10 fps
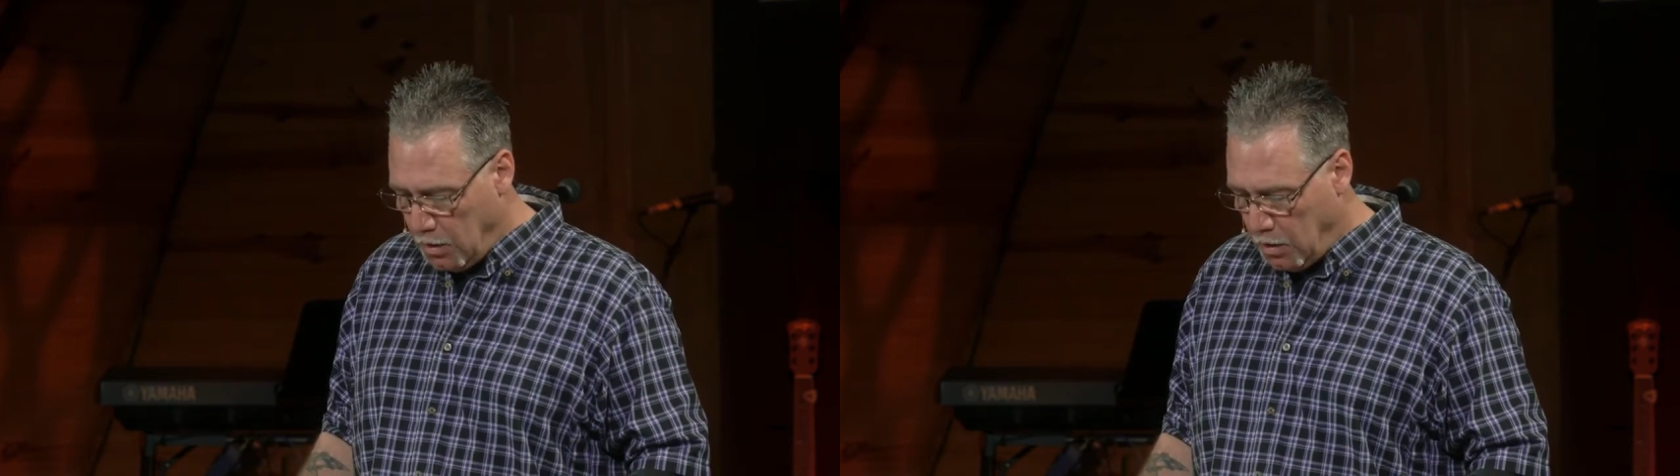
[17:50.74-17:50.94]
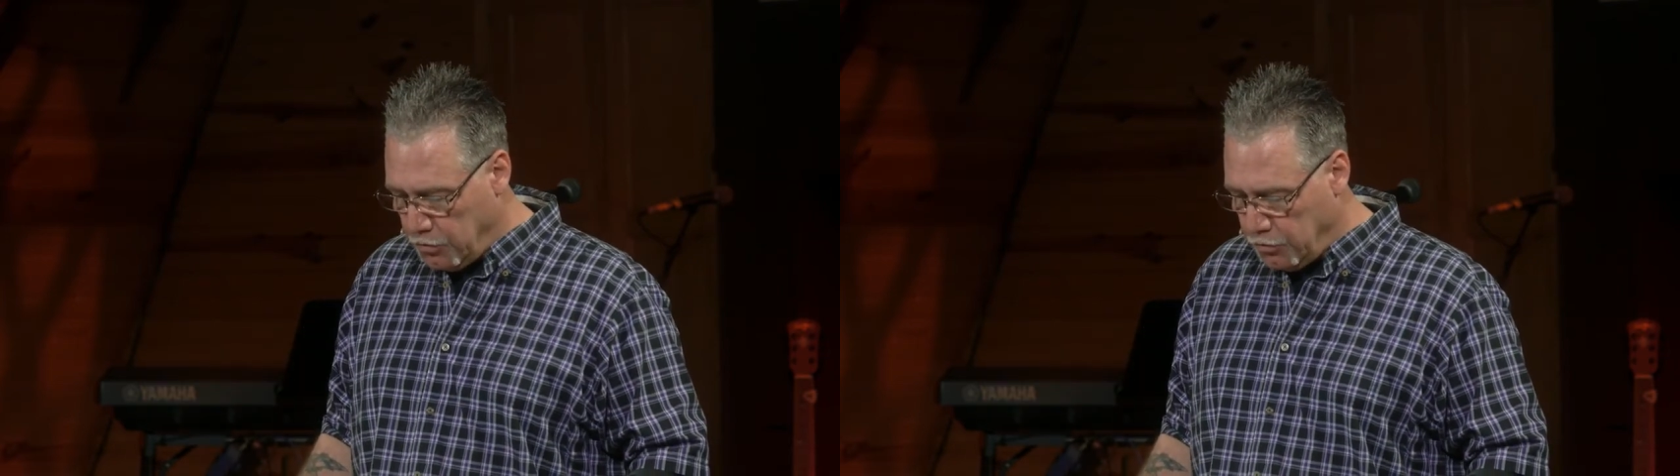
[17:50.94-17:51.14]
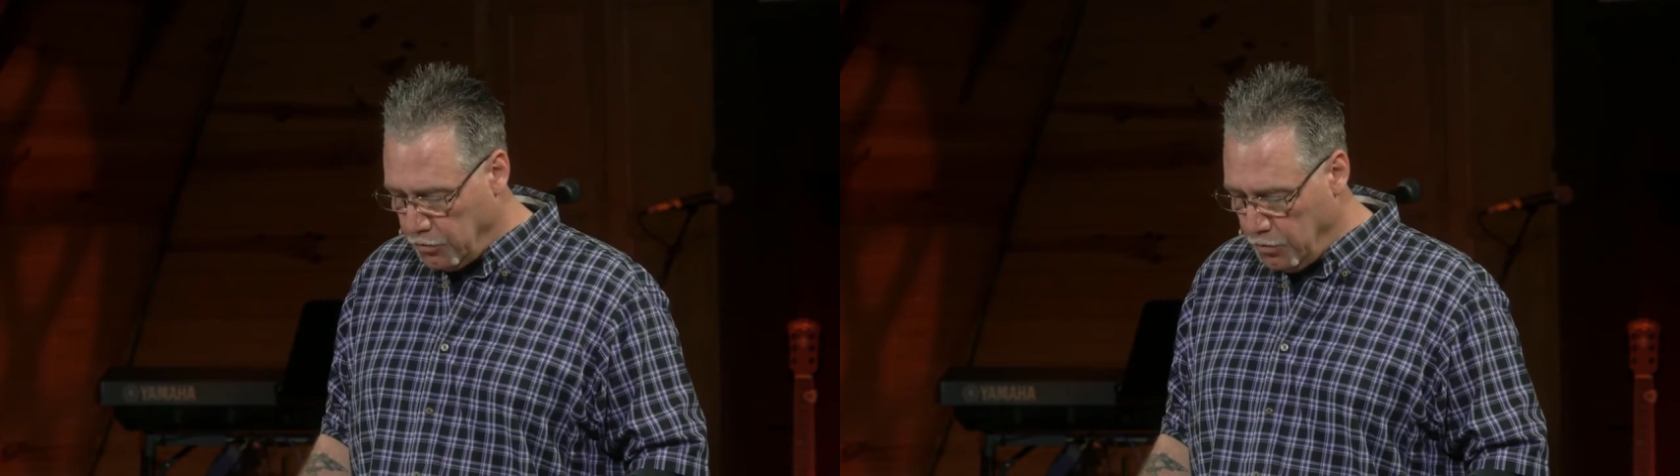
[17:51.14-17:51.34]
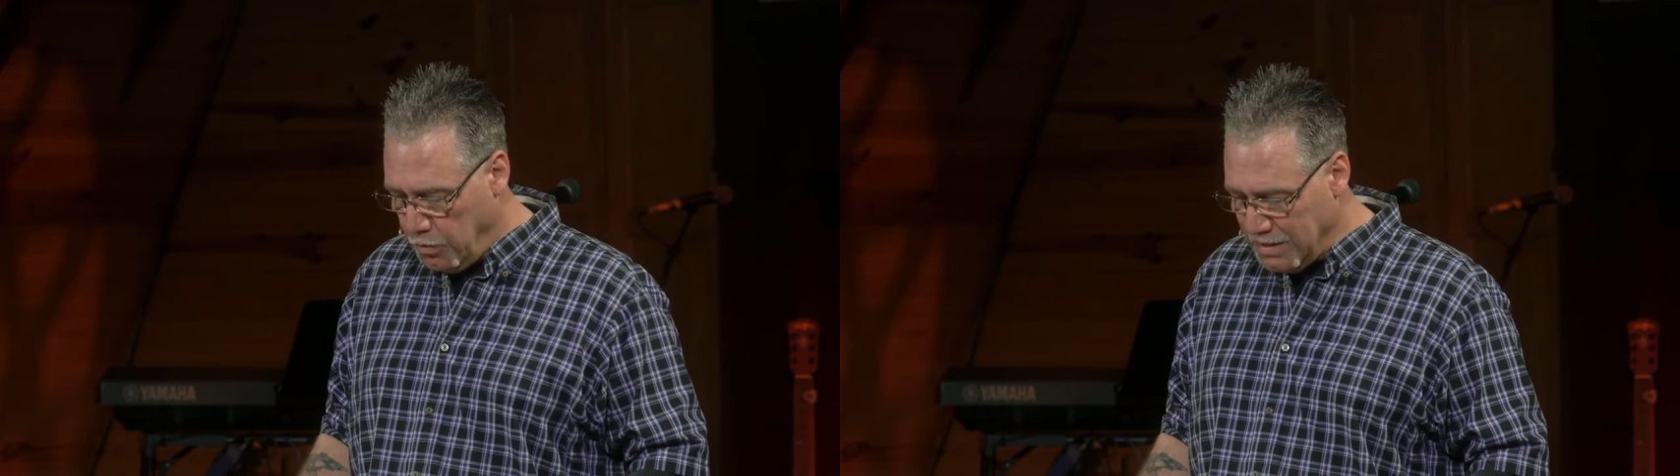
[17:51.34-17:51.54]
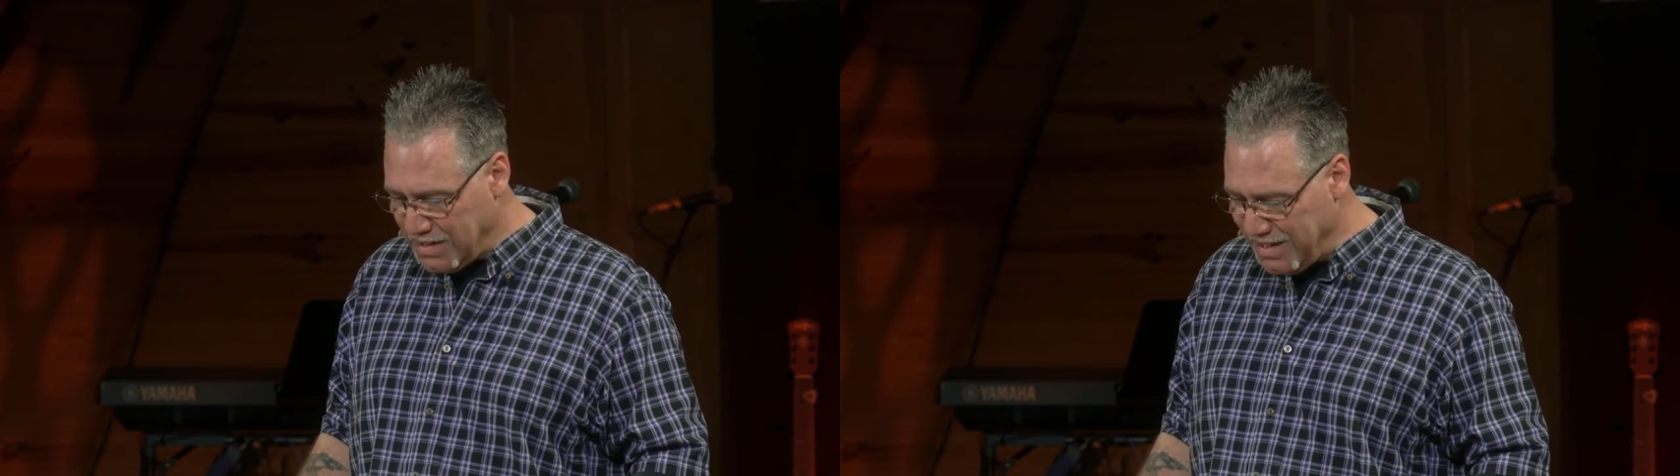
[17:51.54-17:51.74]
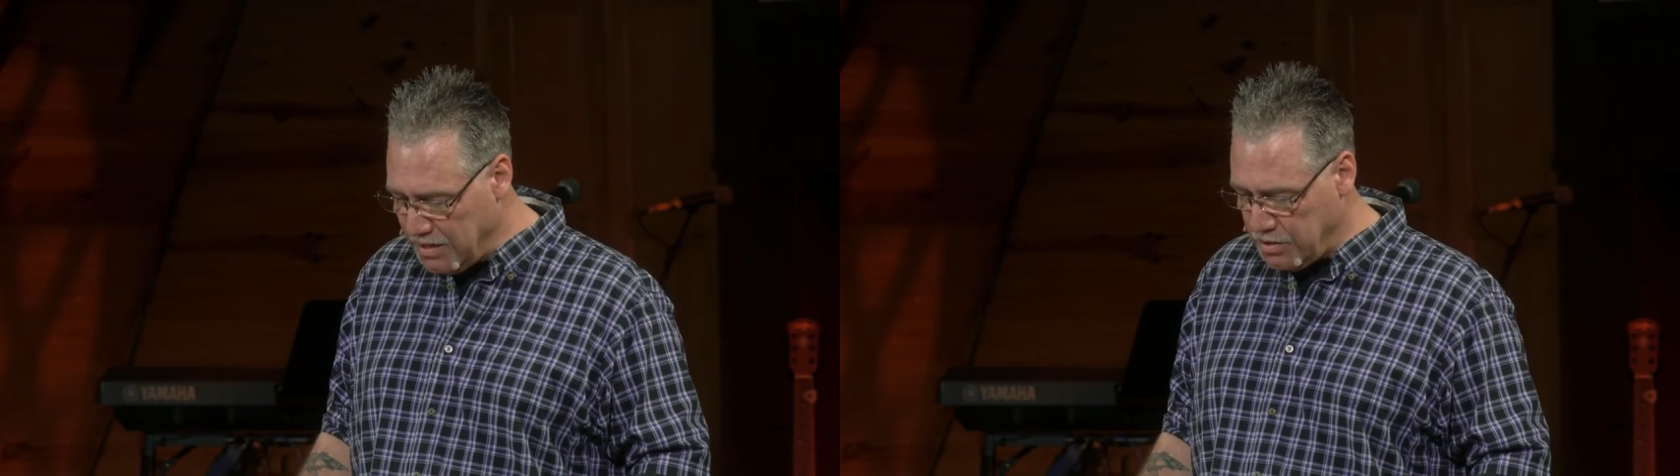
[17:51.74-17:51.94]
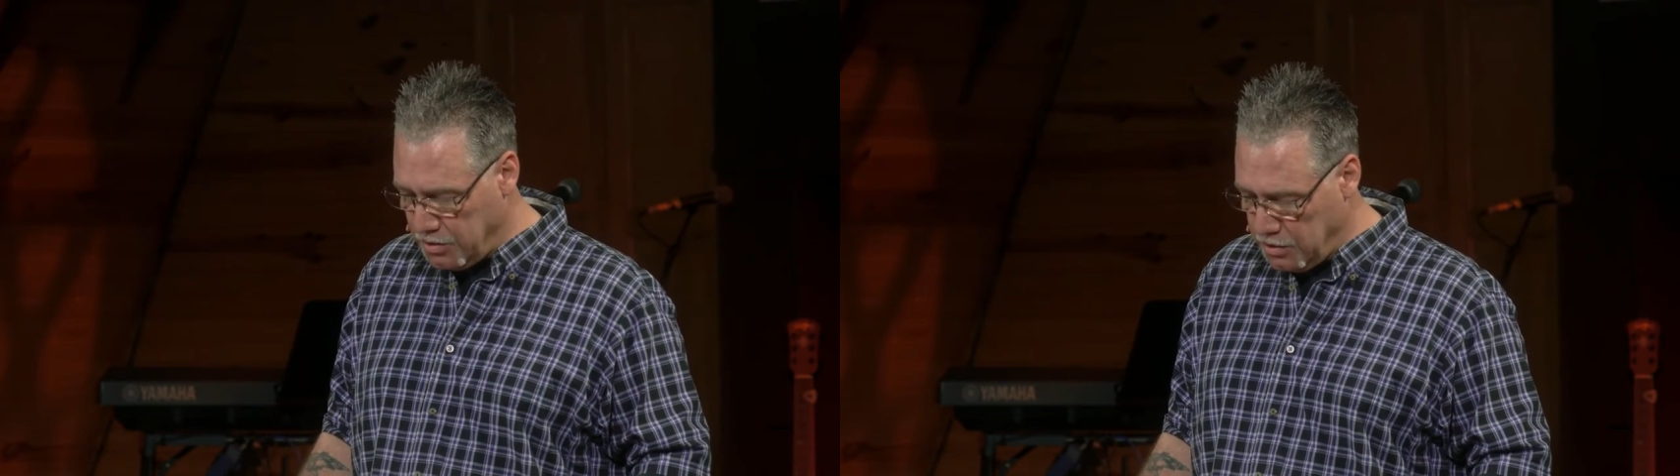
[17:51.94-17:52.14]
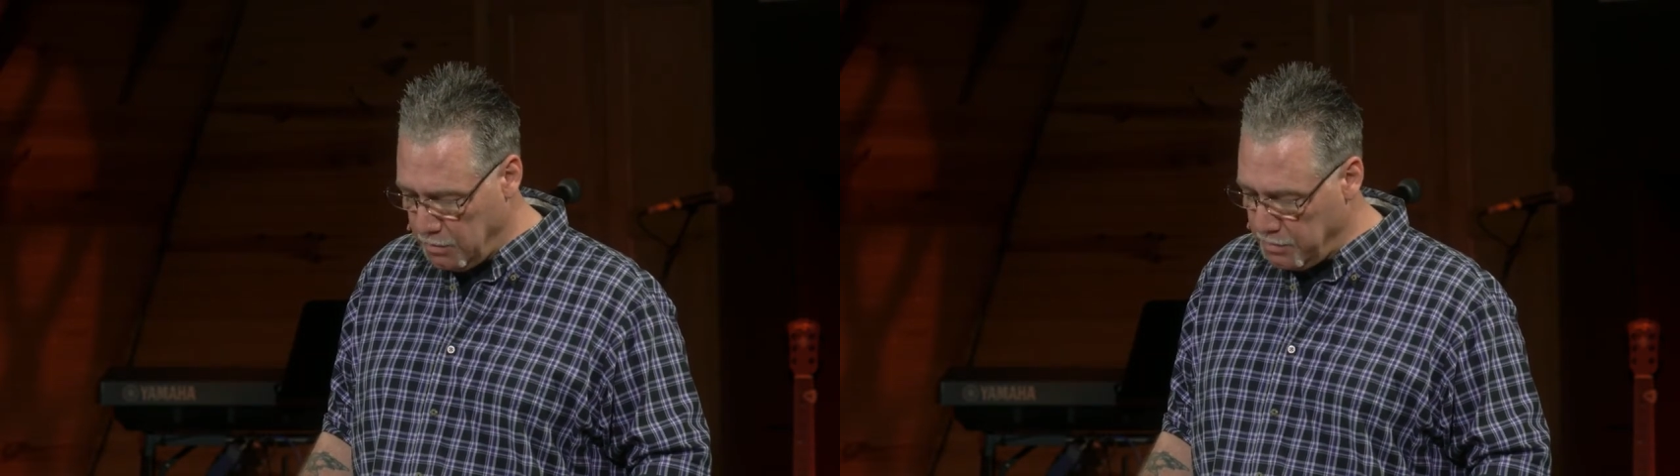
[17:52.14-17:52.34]
Our true
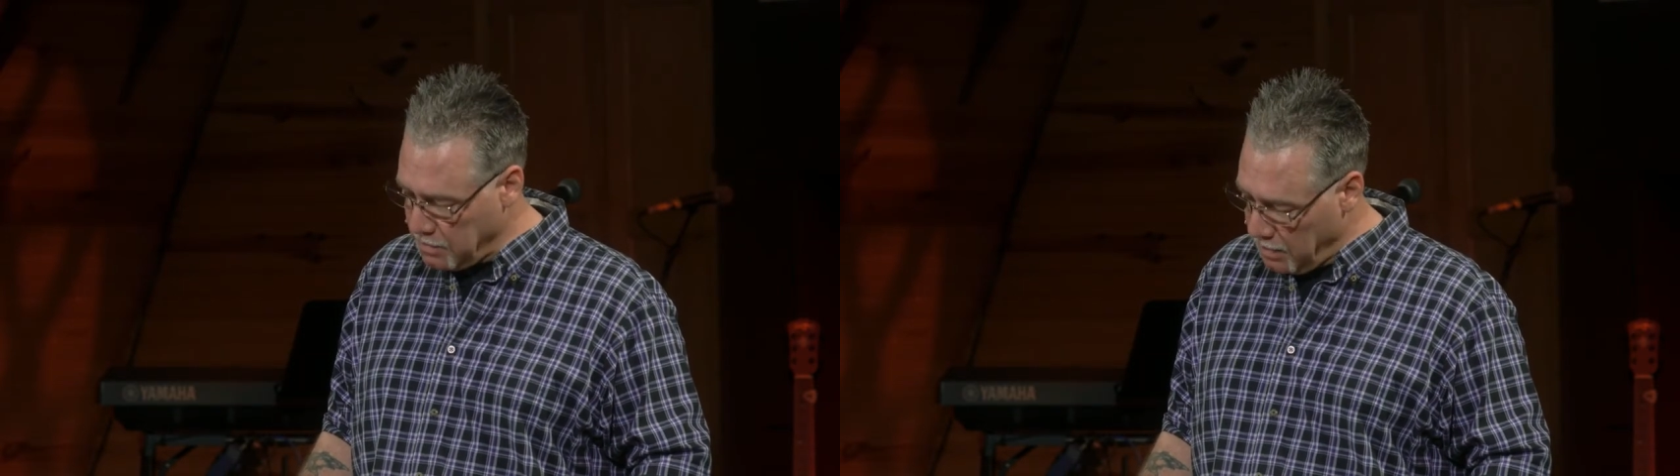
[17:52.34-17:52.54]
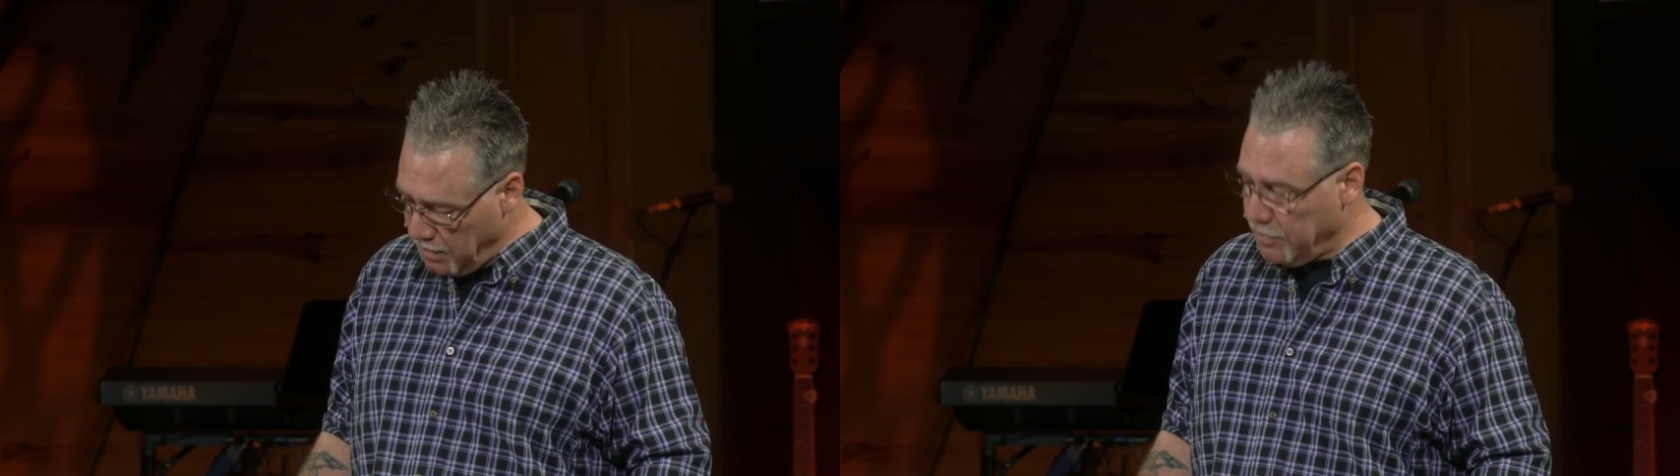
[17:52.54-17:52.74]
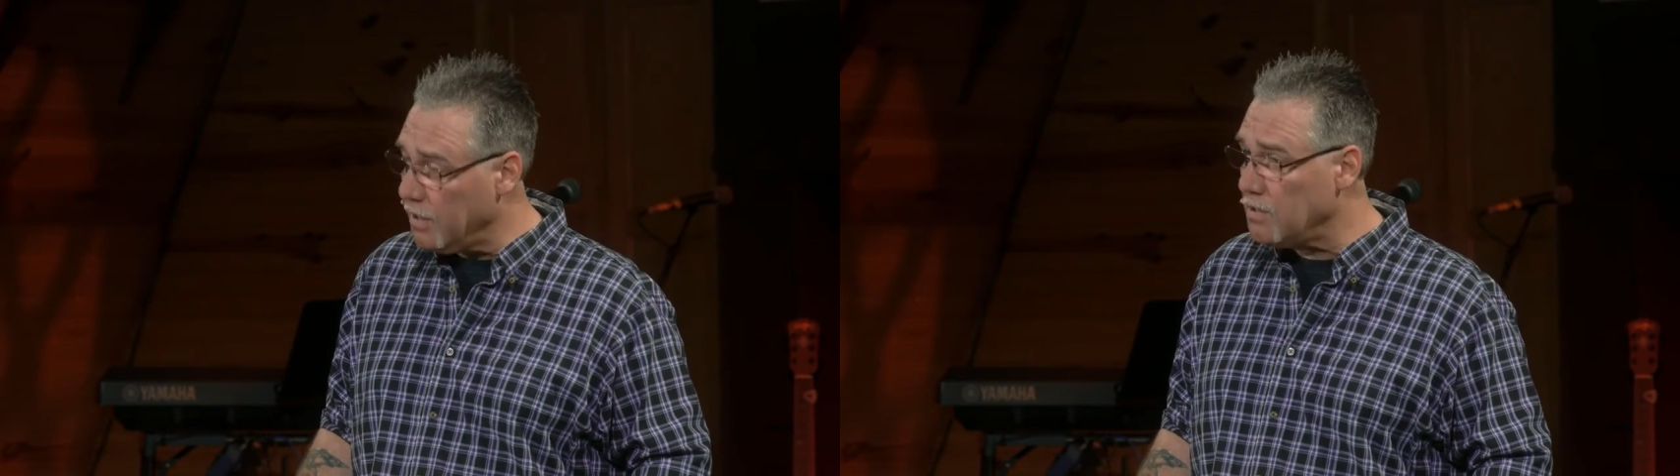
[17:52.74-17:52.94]
citizenship is in heaven.